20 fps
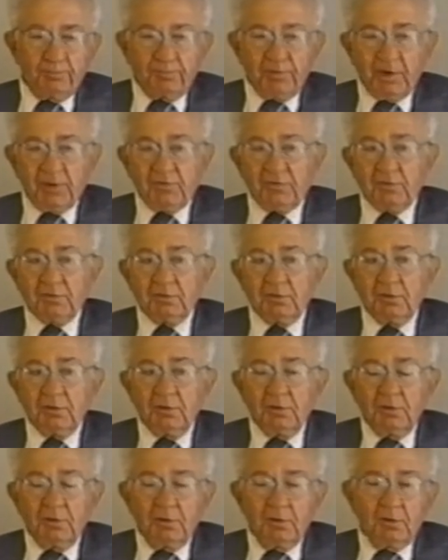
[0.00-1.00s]
present
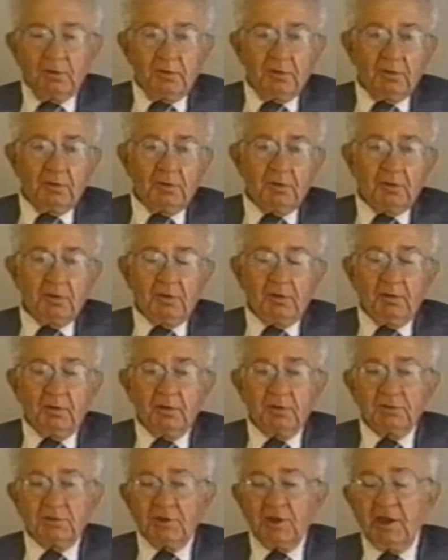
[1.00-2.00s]
uh,
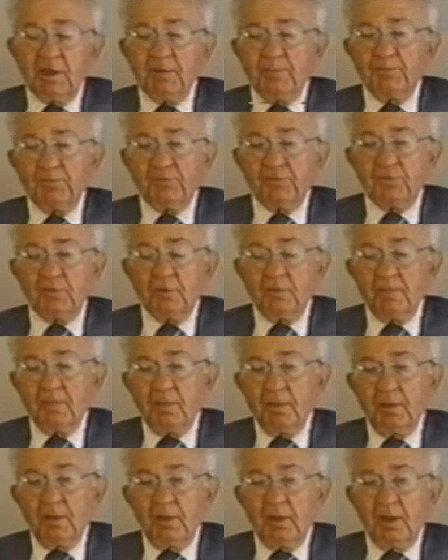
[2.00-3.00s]
types
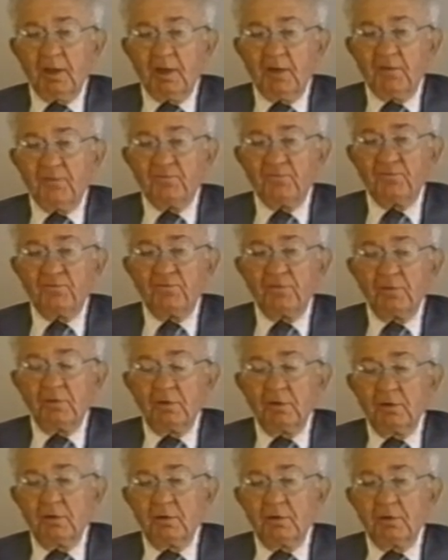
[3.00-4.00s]
of
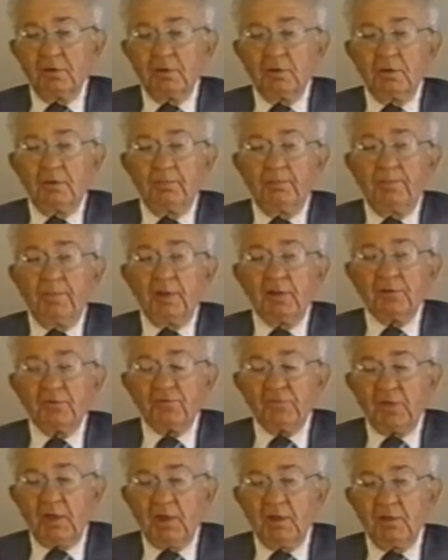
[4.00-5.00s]
bulk
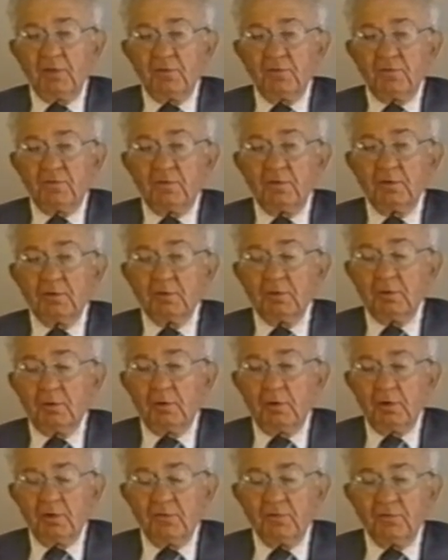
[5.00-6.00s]
sales
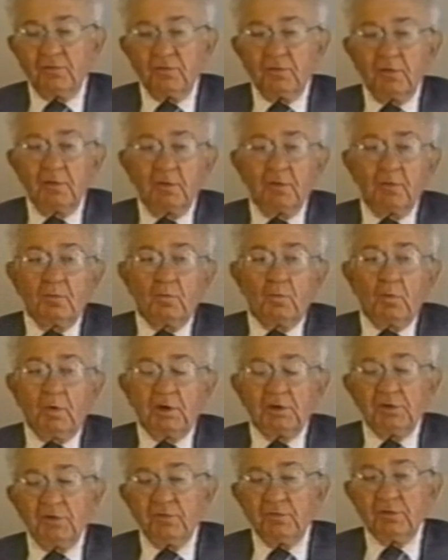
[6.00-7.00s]
laws.
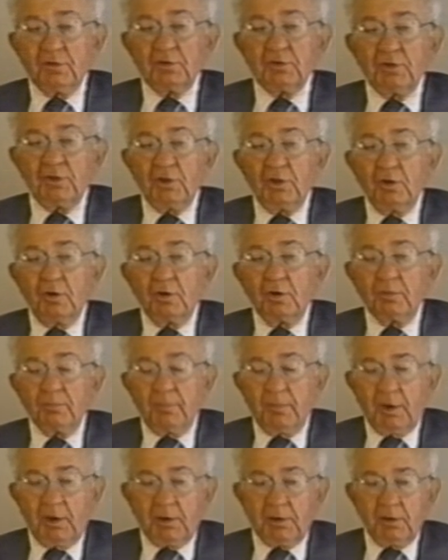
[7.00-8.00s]
One is the New York
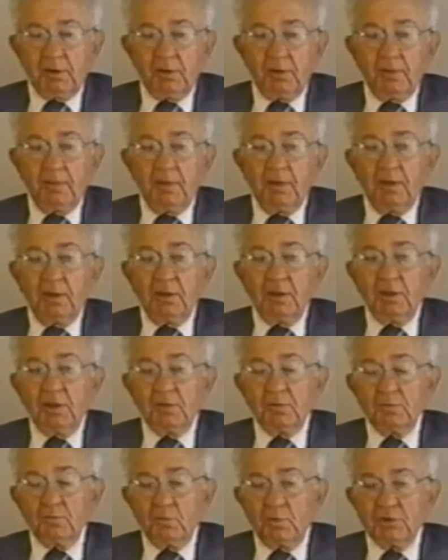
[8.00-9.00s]
model,
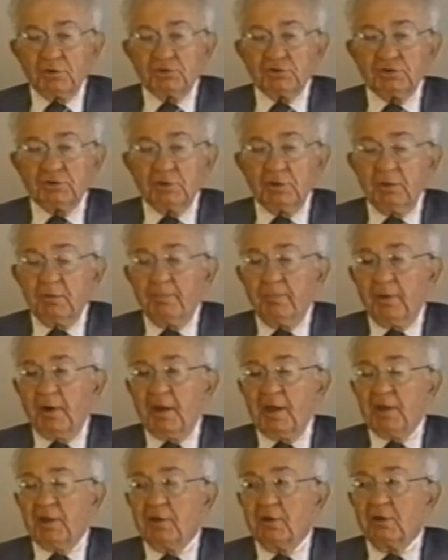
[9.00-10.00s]
in which the
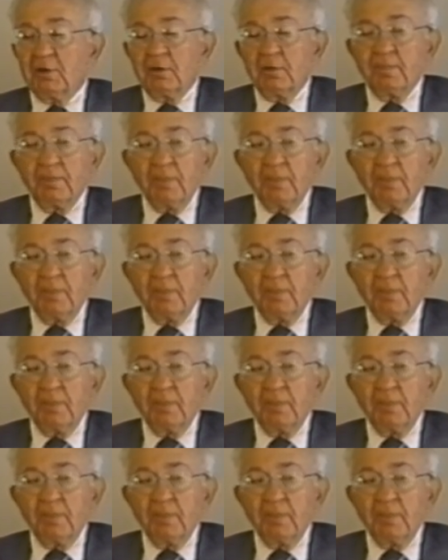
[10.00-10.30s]
buyer